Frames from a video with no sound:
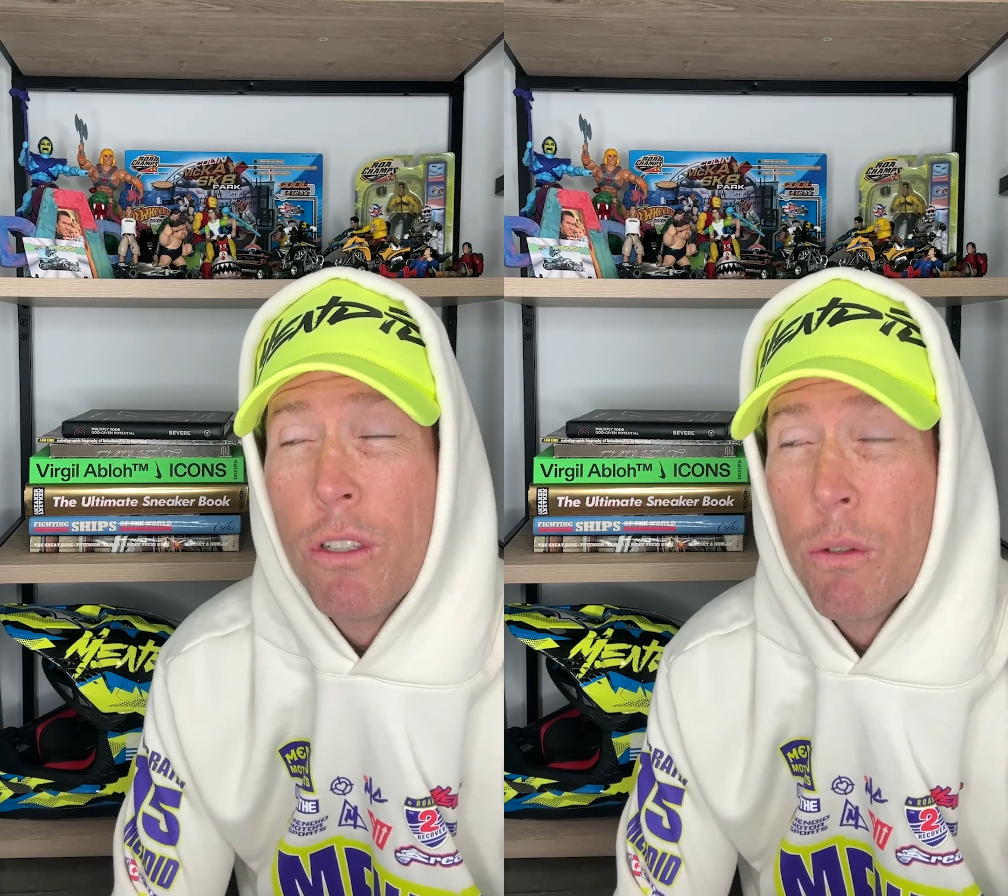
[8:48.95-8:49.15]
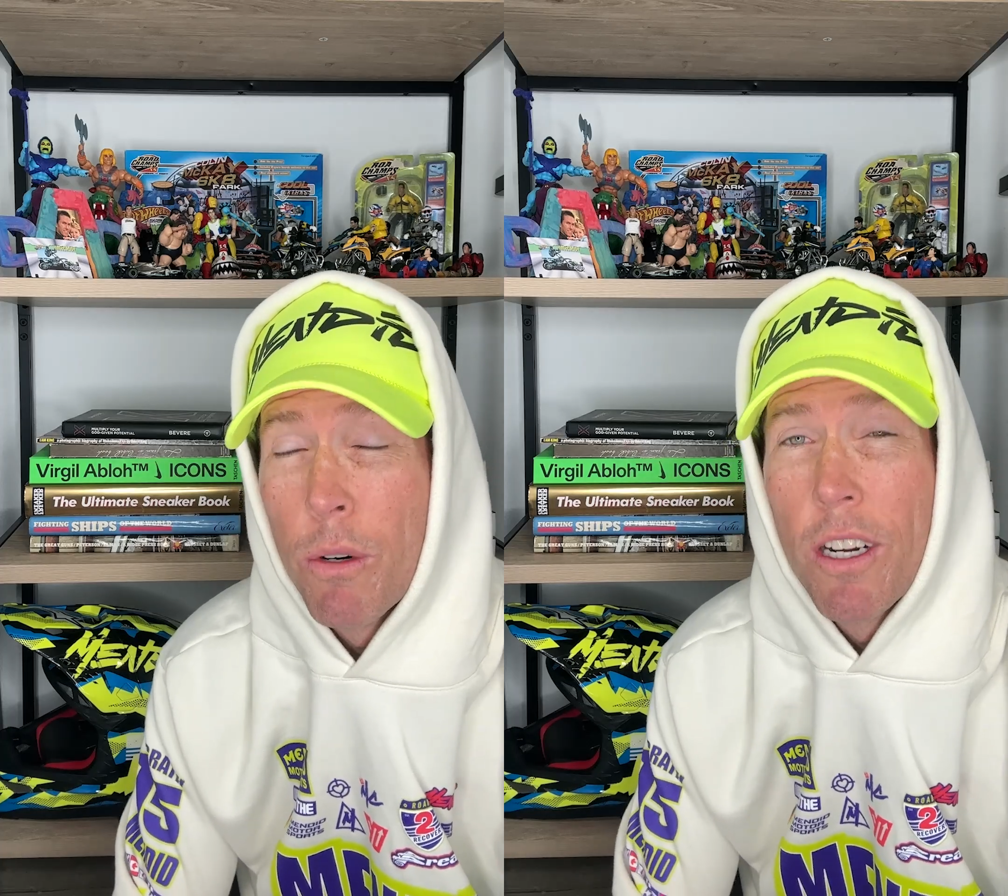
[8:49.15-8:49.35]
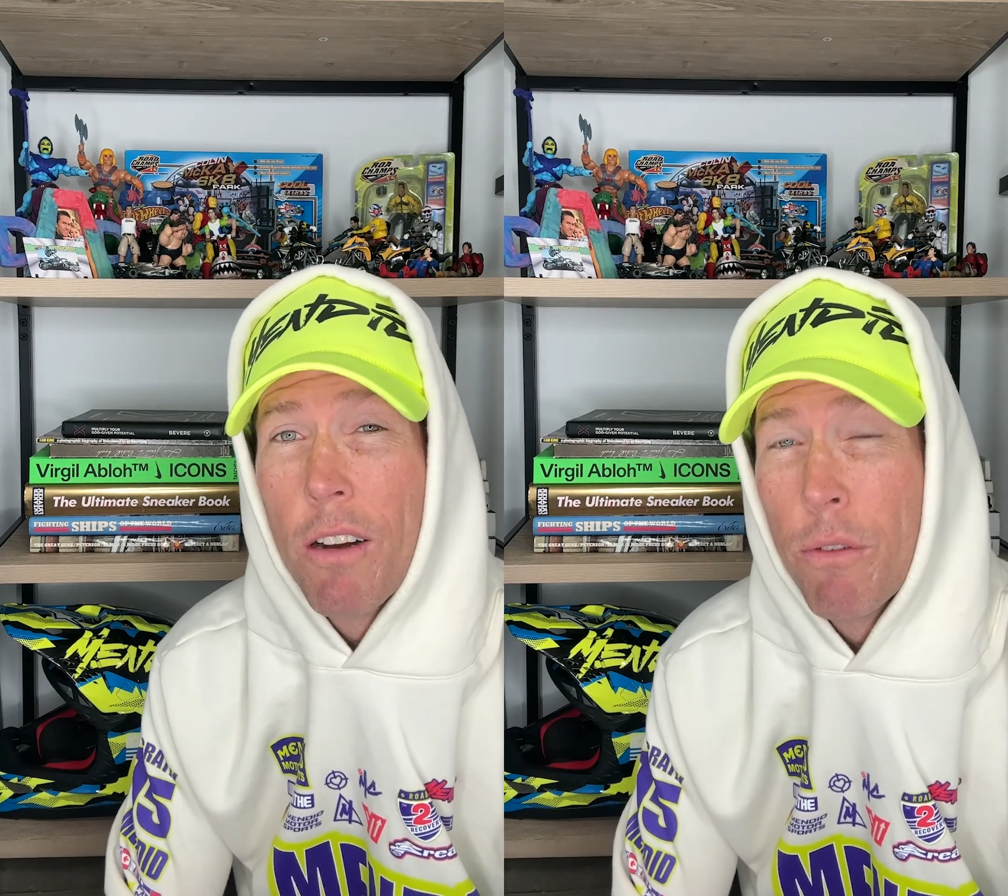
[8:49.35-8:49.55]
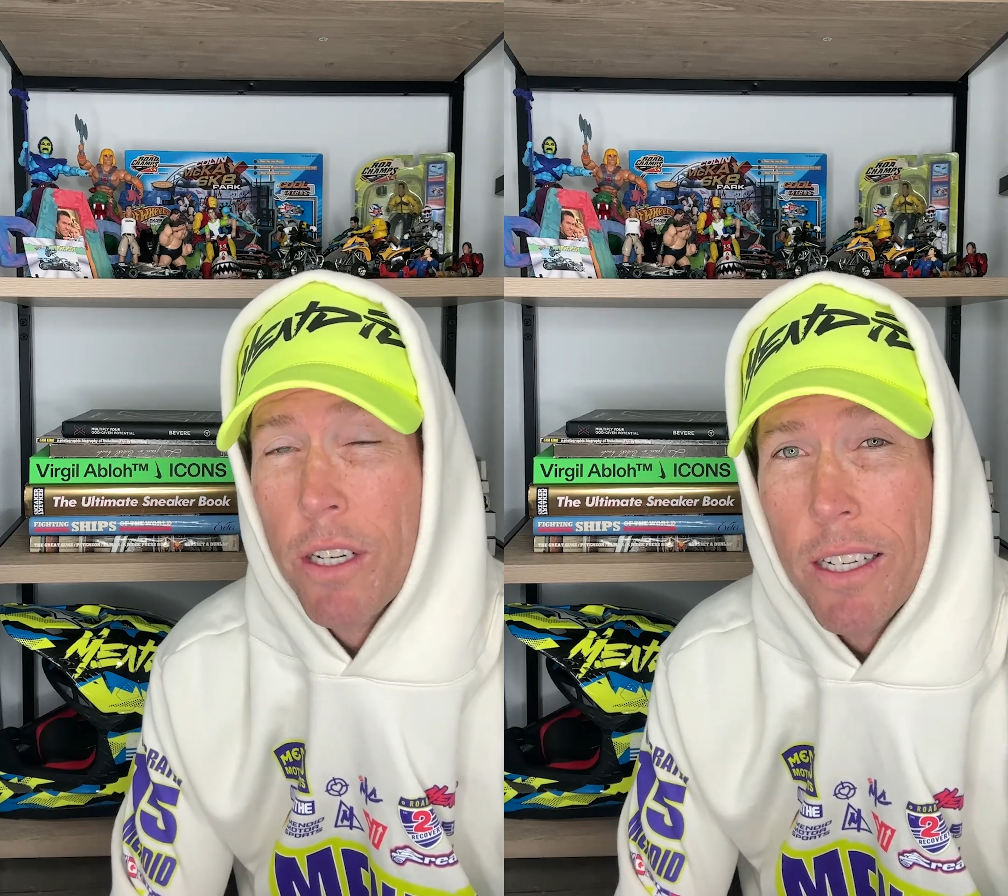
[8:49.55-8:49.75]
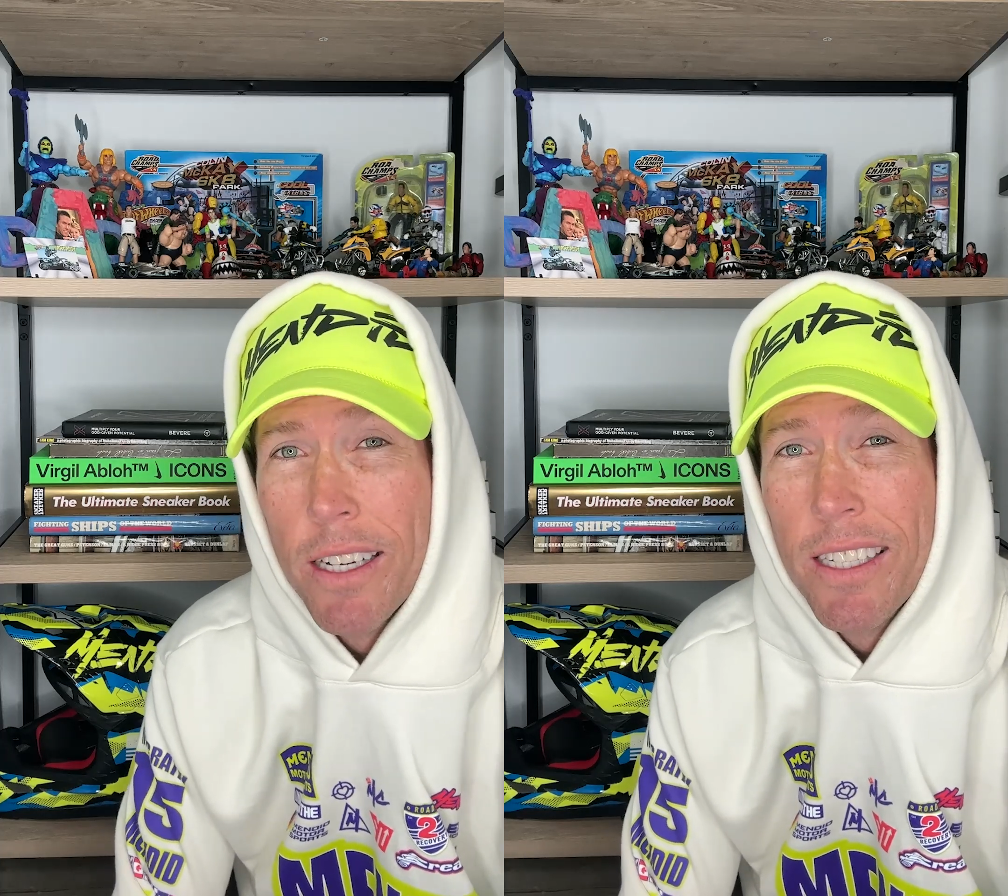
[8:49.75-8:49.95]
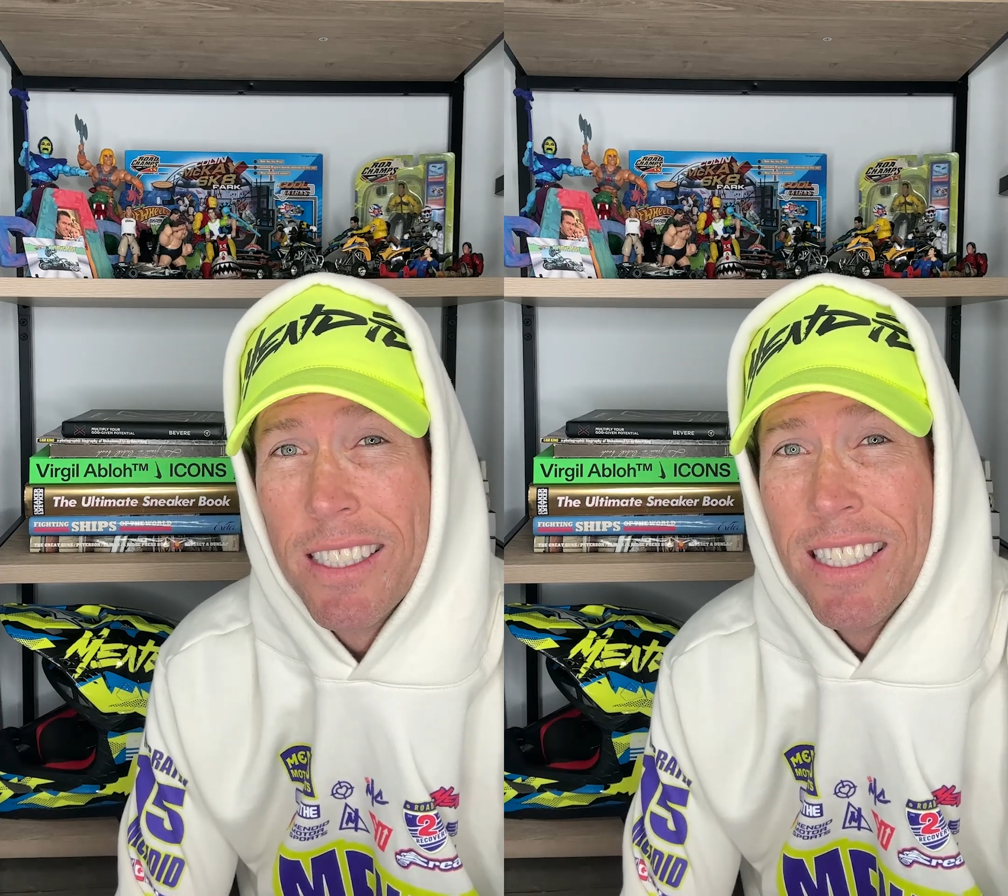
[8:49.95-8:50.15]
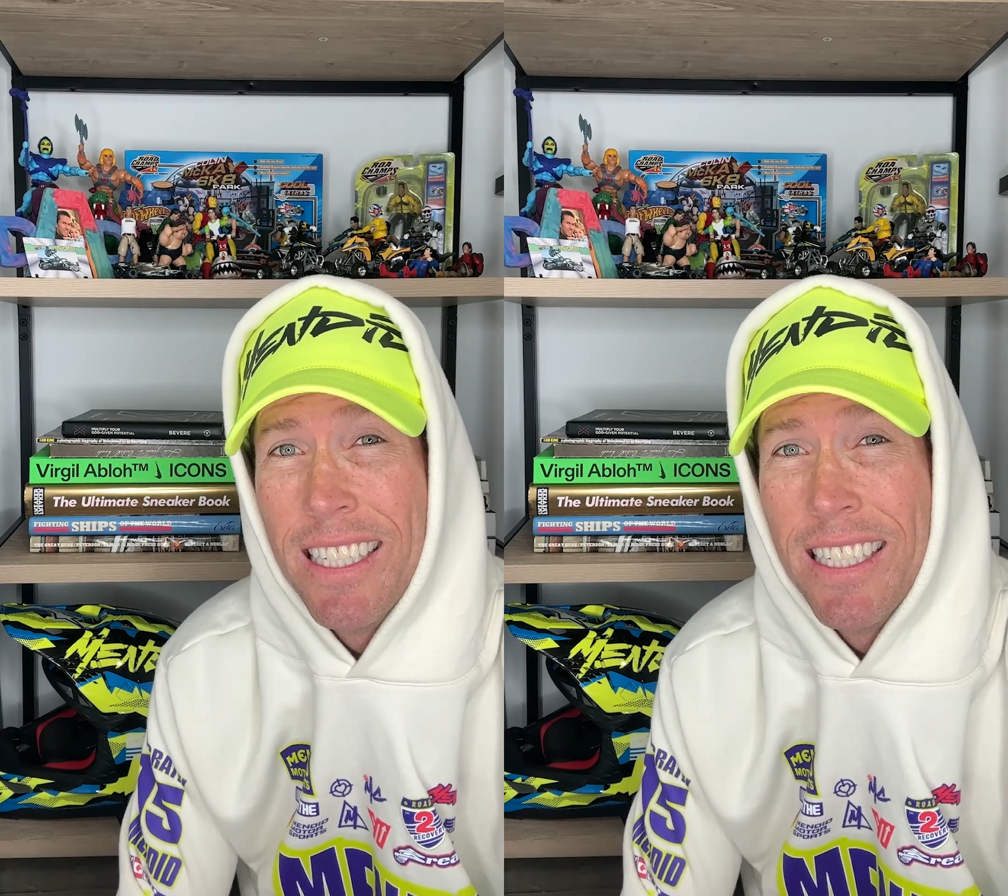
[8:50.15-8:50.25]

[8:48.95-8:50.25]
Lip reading: to Recovery does.